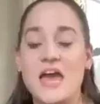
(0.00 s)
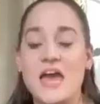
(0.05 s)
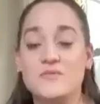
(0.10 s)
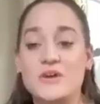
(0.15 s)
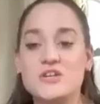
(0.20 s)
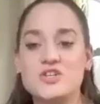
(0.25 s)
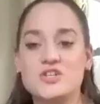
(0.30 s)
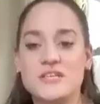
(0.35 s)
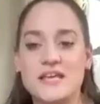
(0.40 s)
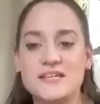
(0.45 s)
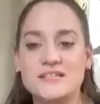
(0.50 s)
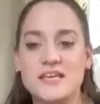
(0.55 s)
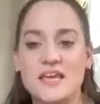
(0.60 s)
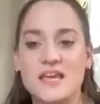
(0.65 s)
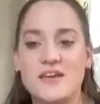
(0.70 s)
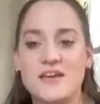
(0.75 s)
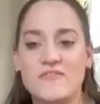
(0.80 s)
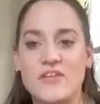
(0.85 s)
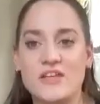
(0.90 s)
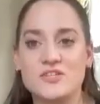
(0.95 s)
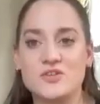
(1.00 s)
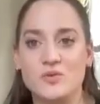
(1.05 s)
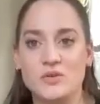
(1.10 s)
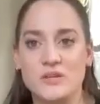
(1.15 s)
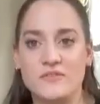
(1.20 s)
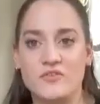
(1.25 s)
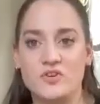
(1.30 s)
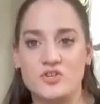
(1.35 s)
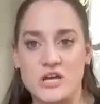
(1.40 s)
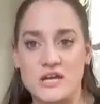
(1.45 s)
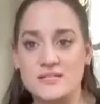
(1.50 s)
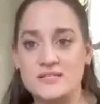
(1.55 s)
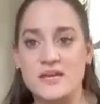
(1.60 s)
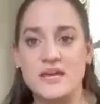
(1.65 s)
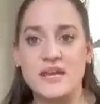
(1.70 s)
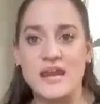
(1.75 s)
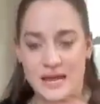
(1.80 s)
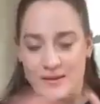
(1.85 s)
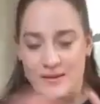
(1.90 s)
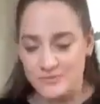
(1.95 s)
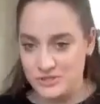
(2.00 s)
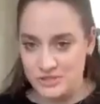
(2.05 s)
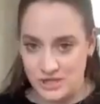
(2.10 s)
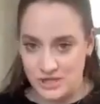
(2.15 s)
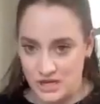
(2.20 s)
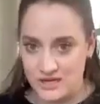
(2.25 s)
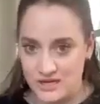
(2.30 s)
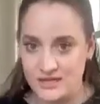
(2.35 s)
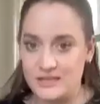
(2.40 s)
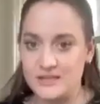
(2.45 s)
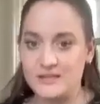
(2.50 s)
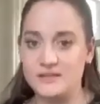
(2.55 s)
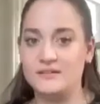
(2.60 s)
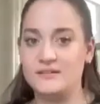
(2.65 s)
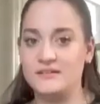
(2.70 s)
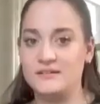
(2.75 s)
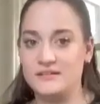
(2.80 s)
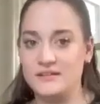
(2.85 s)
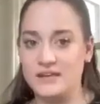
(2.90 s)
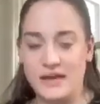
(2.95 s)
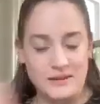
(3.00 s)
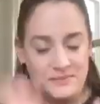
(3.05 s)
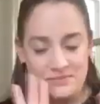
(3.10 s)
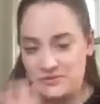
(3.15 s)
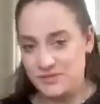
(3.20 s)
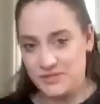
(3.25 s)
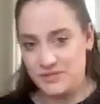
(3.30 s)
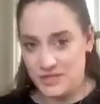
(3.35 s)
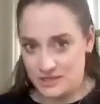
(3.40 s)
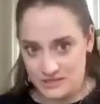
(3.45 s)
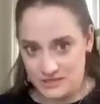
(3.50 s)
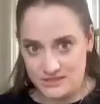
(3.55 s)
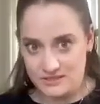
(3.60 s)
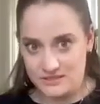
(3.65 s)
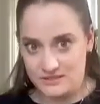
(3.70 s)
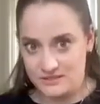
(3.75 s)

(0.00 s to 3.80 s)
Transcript: And Rachel's asking if that's only for dry skin. Absolutely not. Absolutely not.